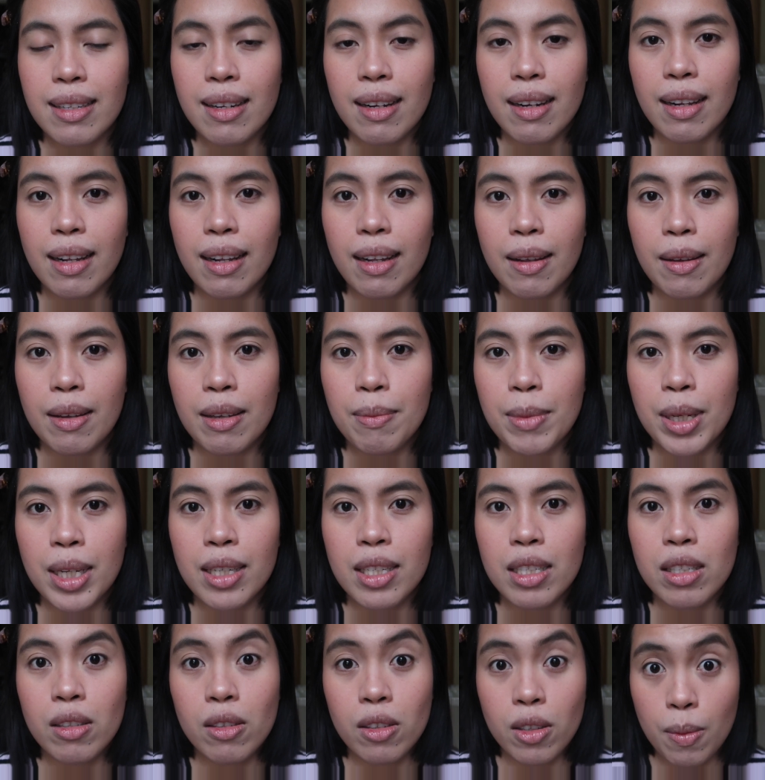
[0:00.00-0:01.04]
in my
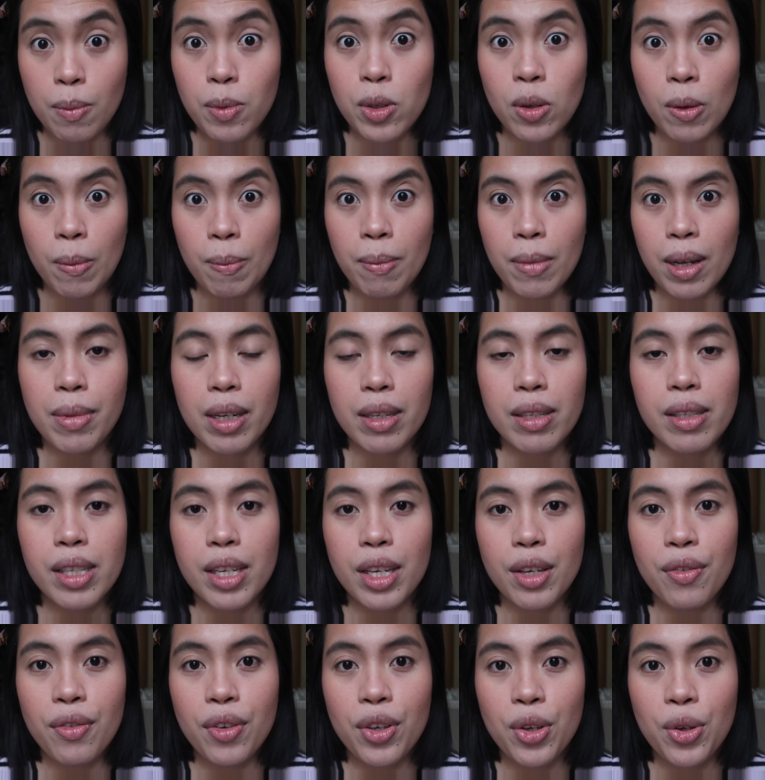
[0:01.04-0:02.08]
description box if
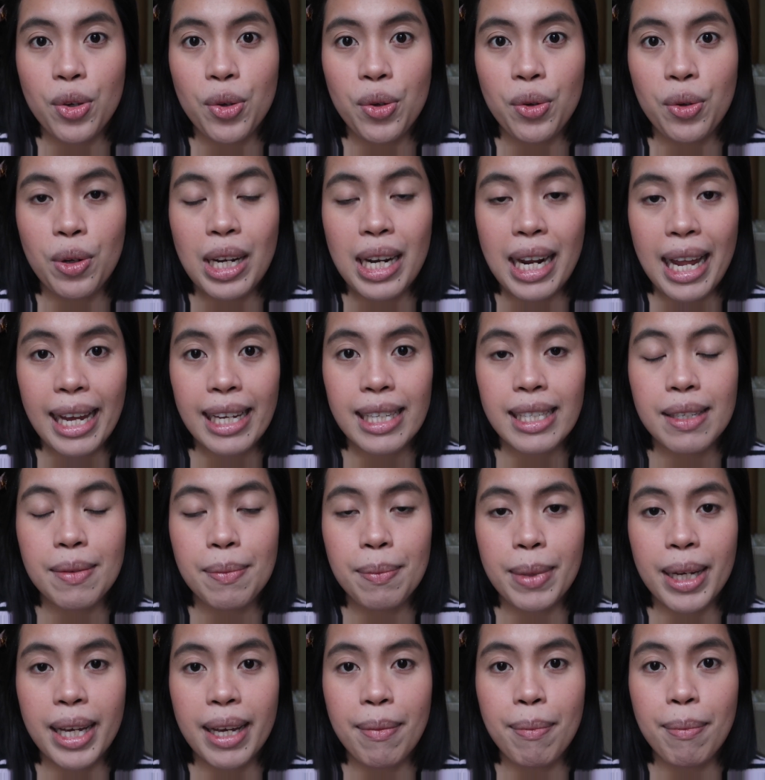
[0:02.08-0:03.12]
you liked my
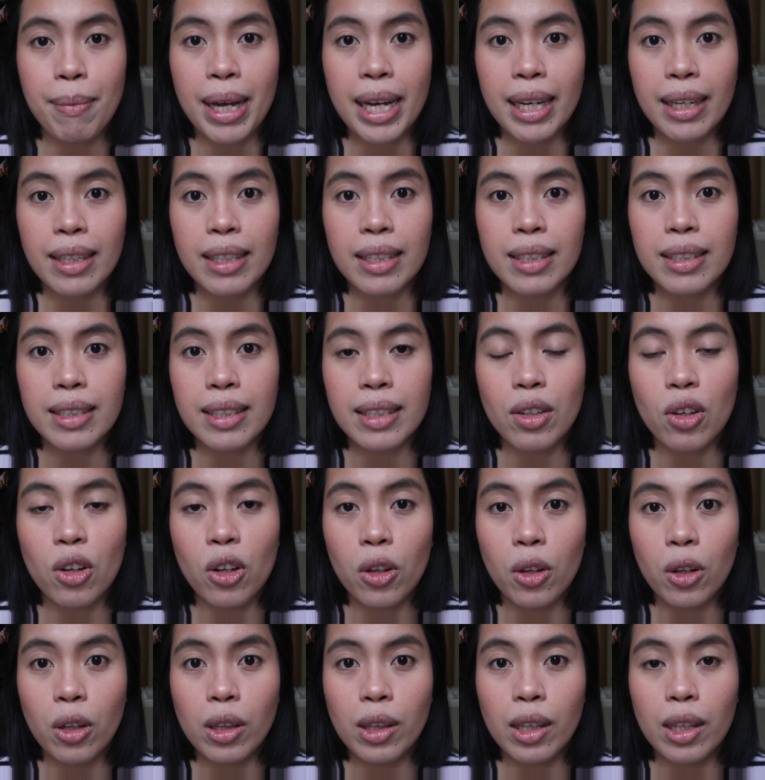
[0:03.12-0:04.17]
MAC
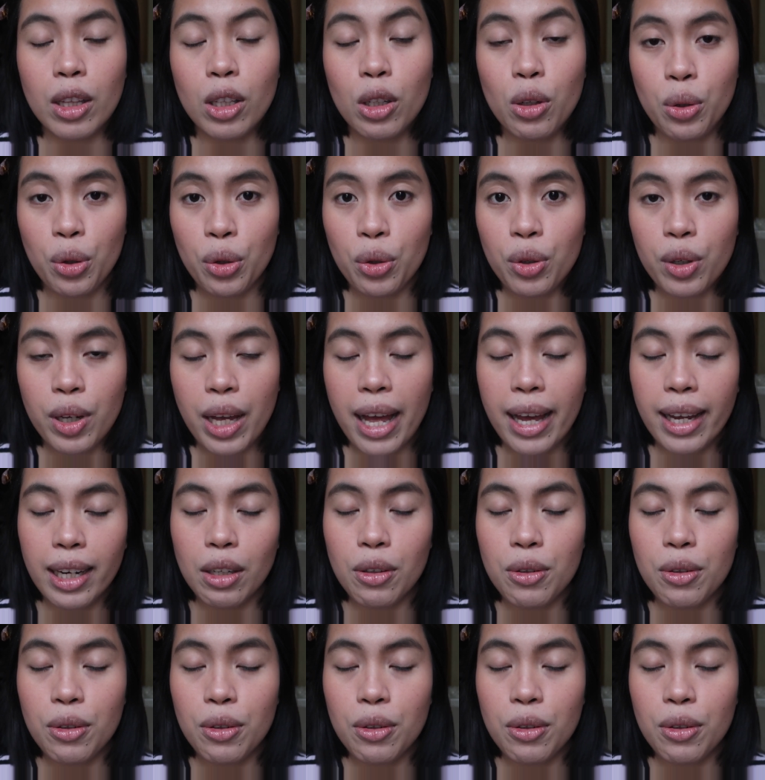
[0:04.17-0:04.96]
haul look, eye look.